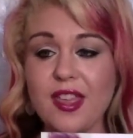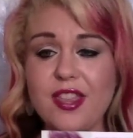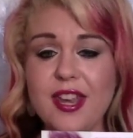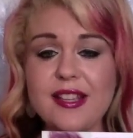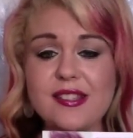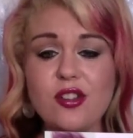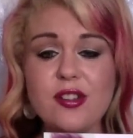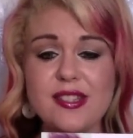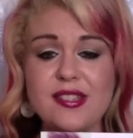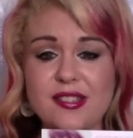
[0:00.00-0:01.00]
The next
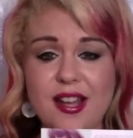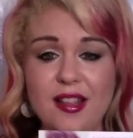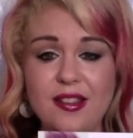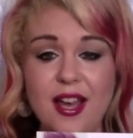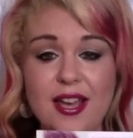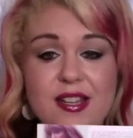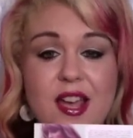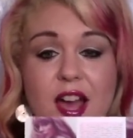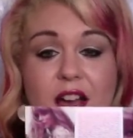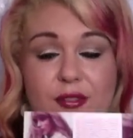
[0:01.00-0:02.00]
song is Starlight.
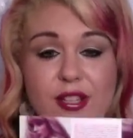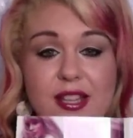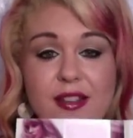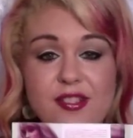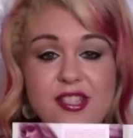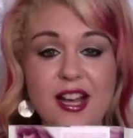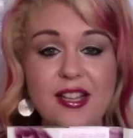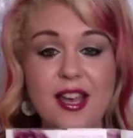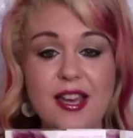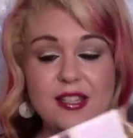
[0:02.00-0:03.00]
I really love Starlight.